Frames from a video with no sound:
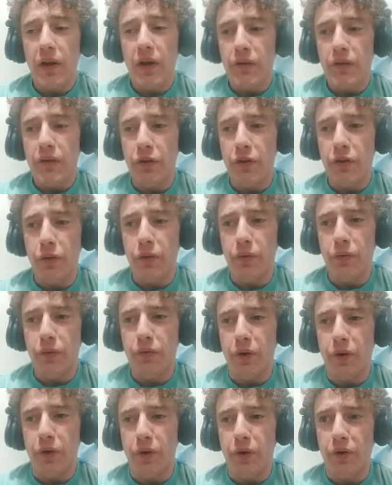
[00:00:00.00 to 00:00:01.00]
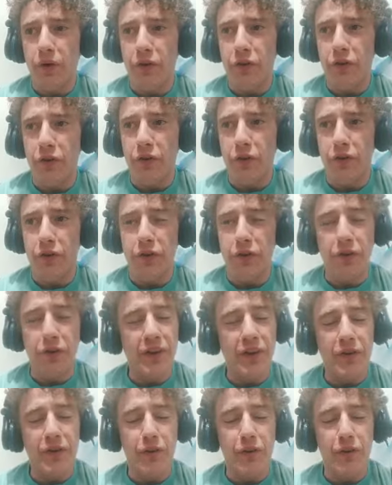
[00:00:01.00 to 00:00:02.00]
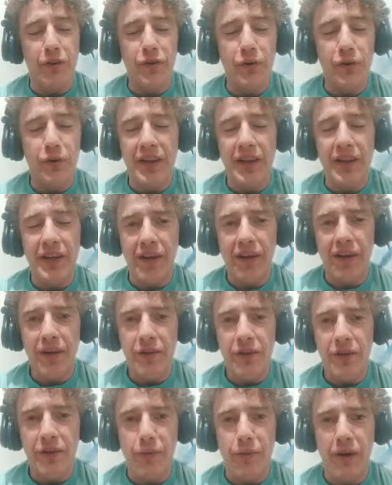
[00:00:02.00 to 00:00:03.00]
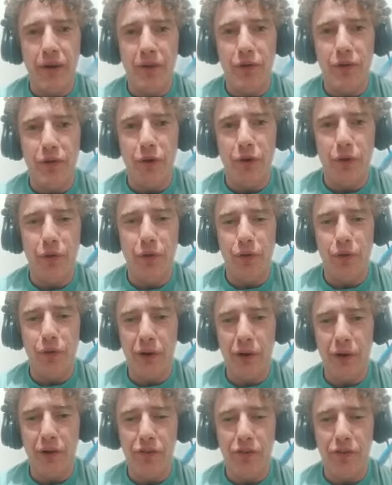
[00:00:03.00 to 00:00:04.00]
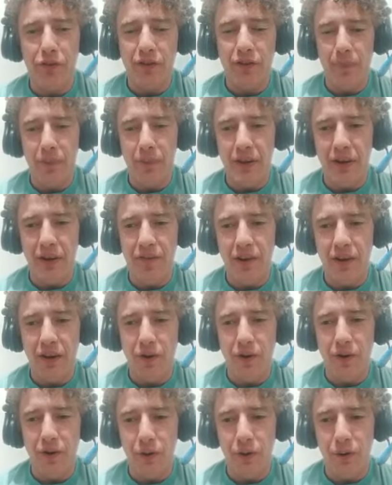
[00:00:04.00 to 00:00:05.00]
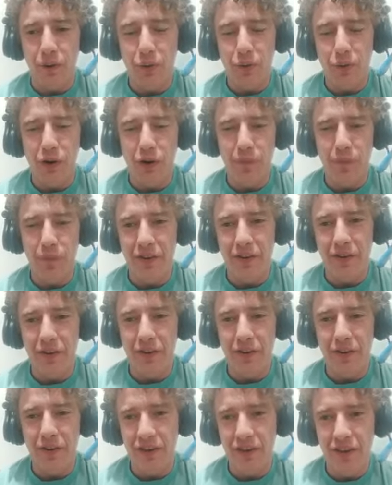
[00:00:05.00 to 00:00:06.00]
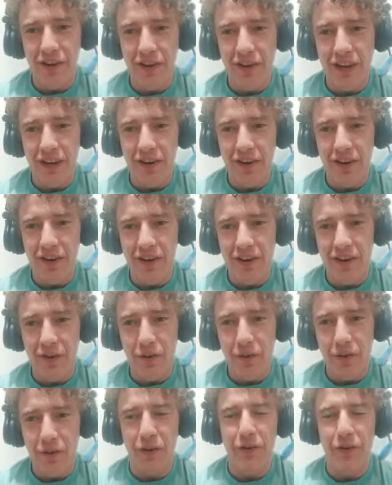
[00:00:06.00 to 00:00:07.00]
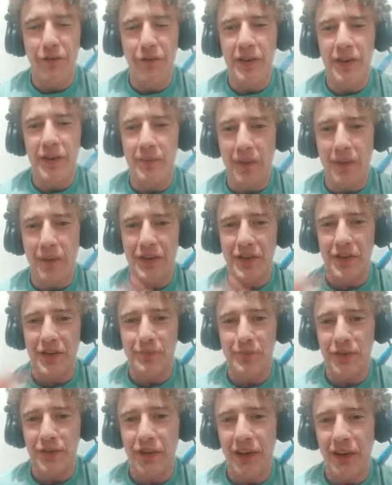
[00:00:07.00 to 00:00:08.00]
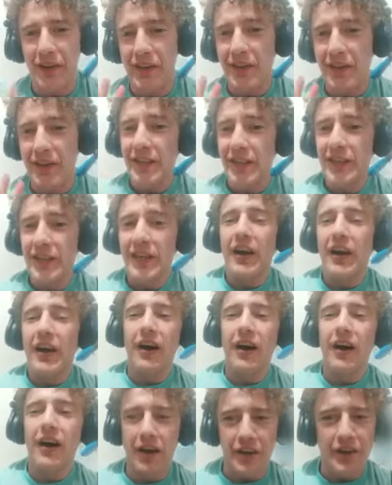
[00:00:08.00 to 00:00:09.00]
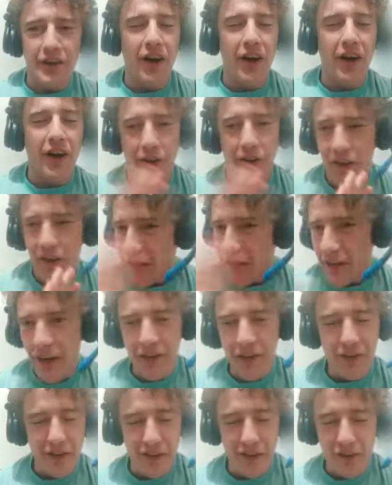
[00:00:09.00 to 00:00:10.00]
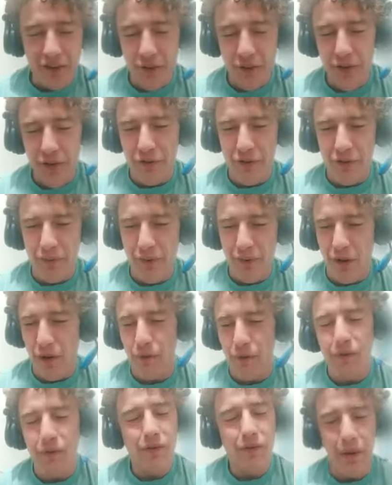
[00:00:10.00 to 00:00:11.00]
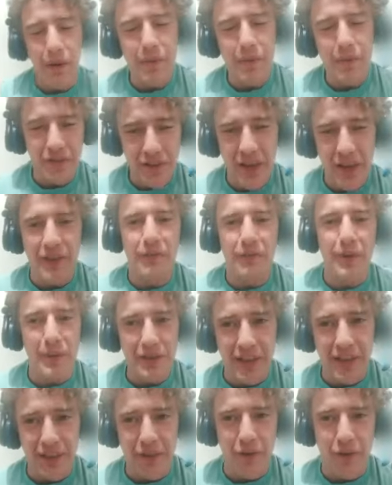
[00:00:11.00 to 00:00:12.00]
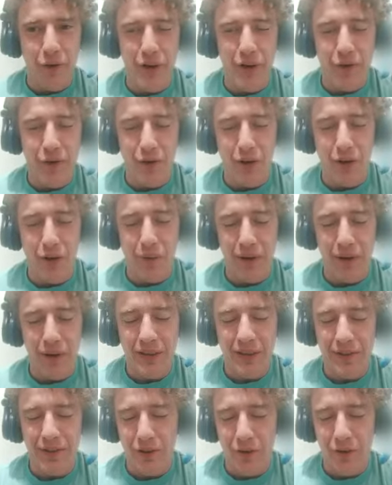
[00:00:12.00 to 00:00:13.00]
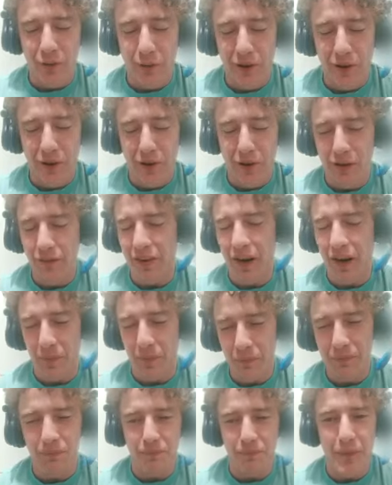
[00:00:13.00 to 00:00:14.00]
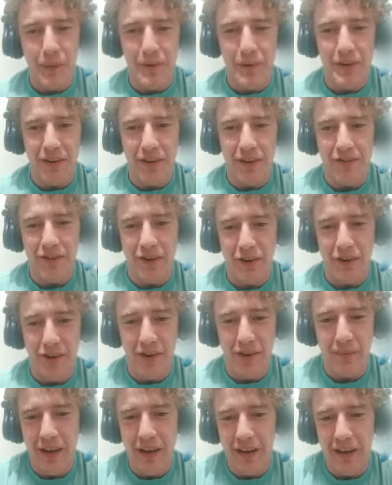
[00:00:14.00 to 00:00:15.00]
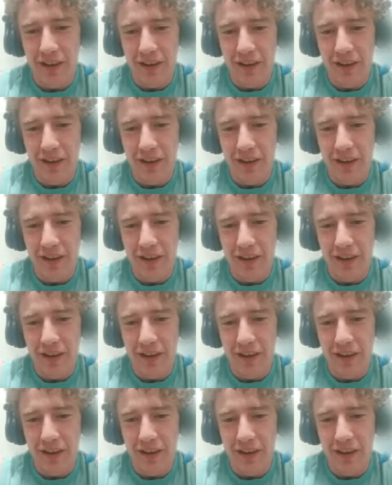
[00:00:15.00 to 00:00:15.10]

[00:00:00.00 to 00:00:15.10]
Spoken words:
Do you think you'll do it again? You wanted to go through the rigors of the PFL tournament next year again? Or you think you might just be like, oh, you know, I did this 2 years in a row. Let me take the third one off, and I'm maybe next year I'll come back.